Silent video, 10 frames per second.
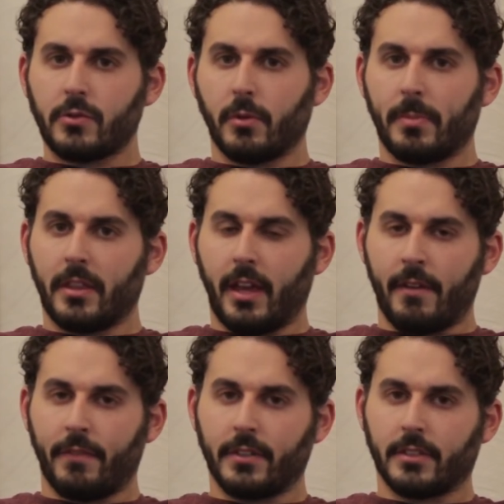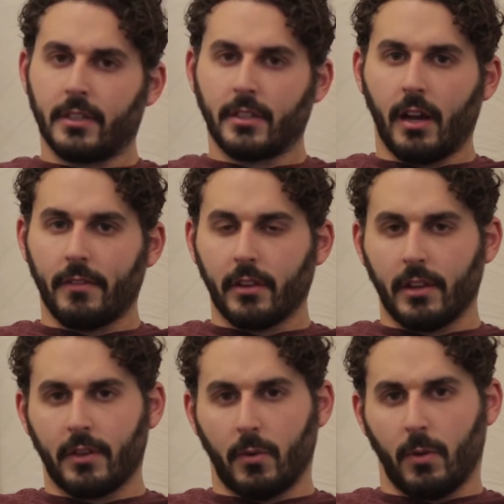which will be the emphasis of the
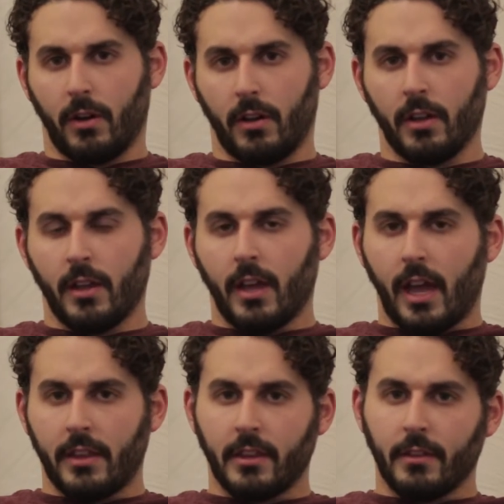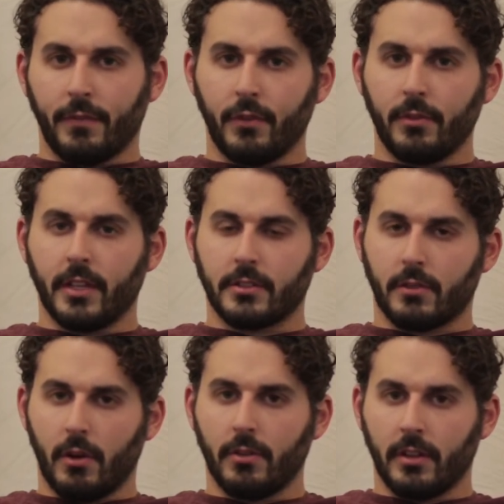living wall, and then the food that's
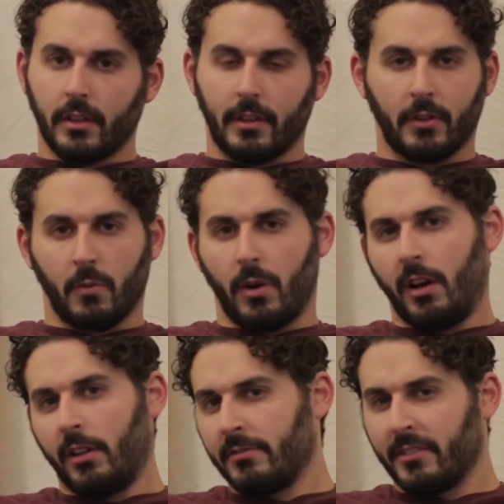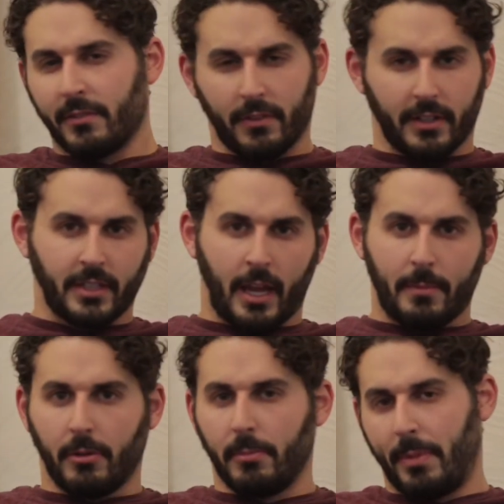grown in the living wall. For
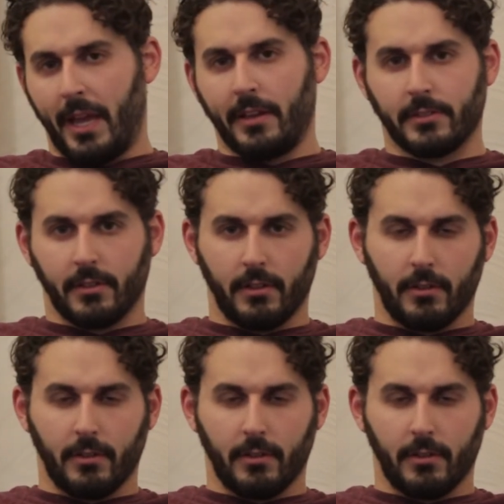example, basil